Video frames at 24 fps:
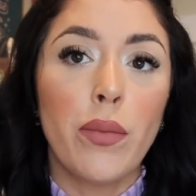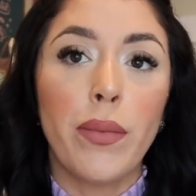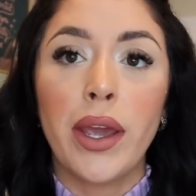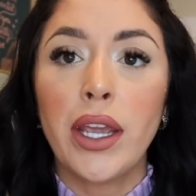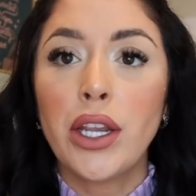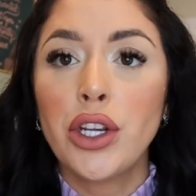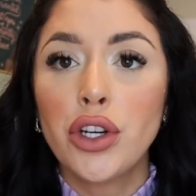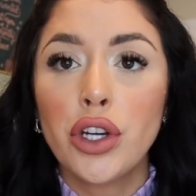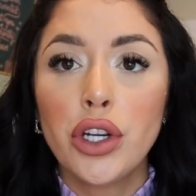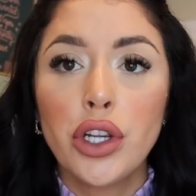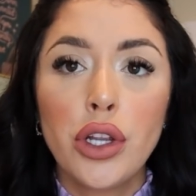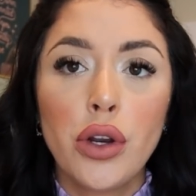make
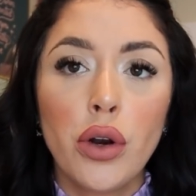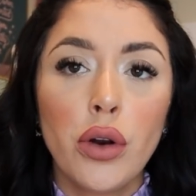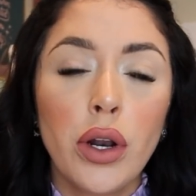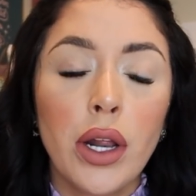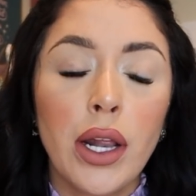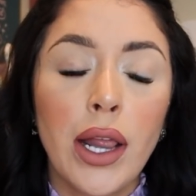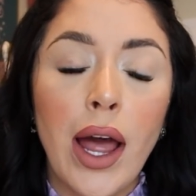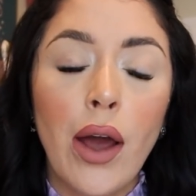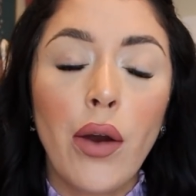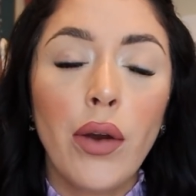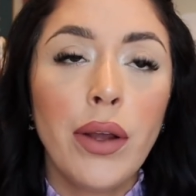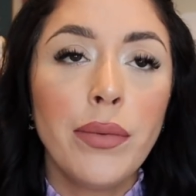sure you don't
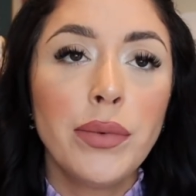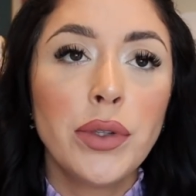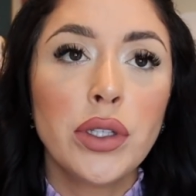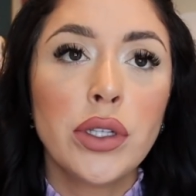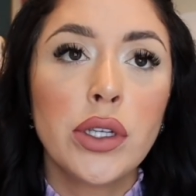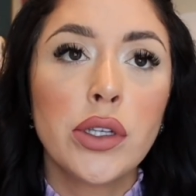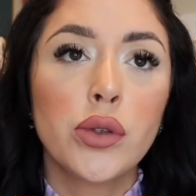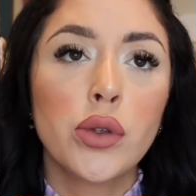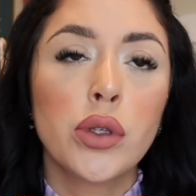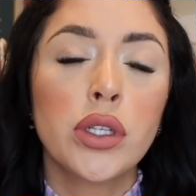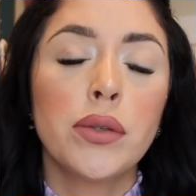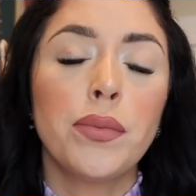allow him to
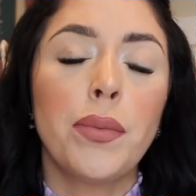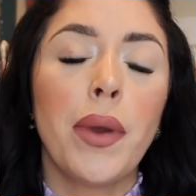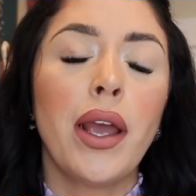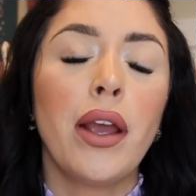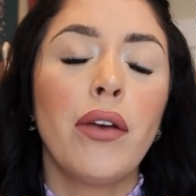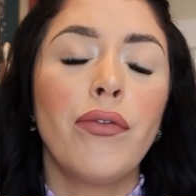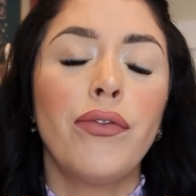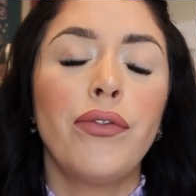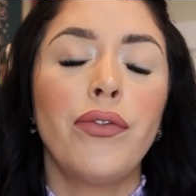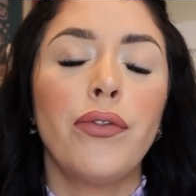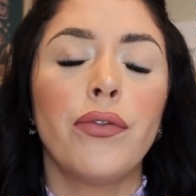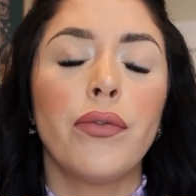
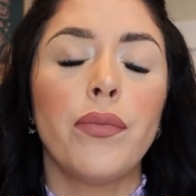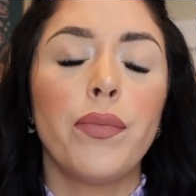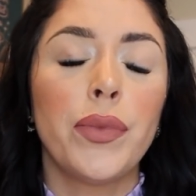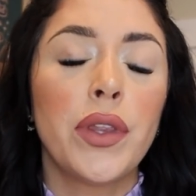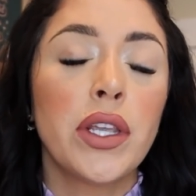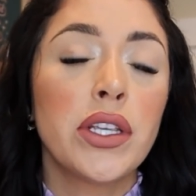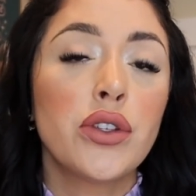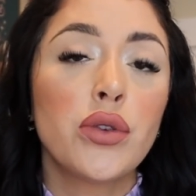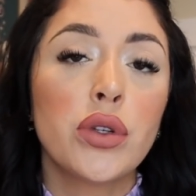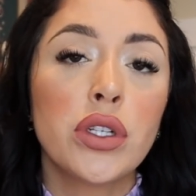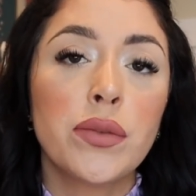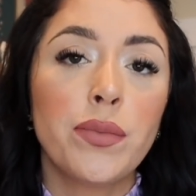
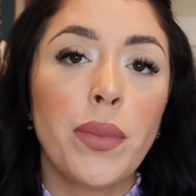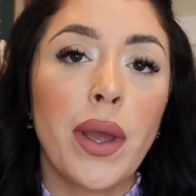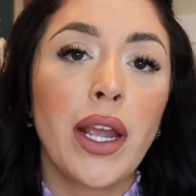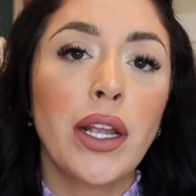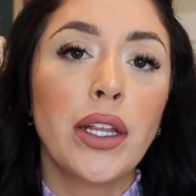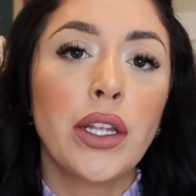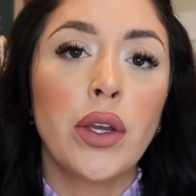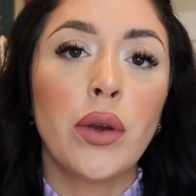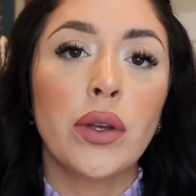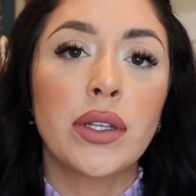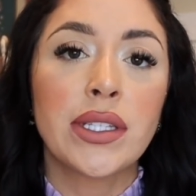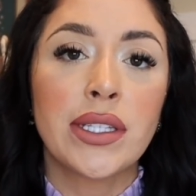
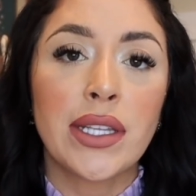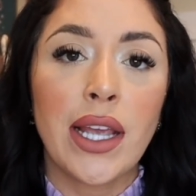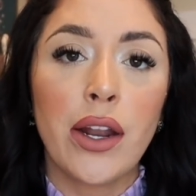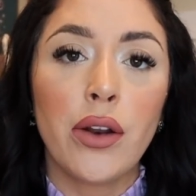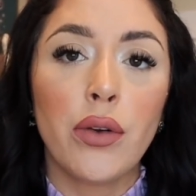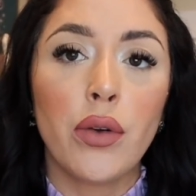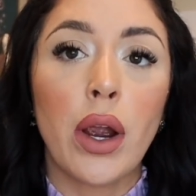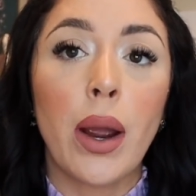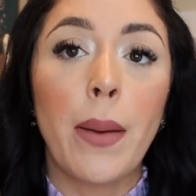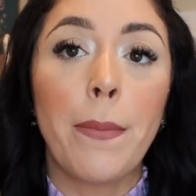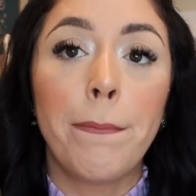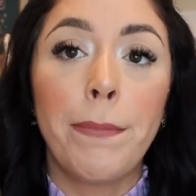disrespect you,
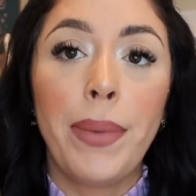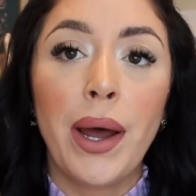etc.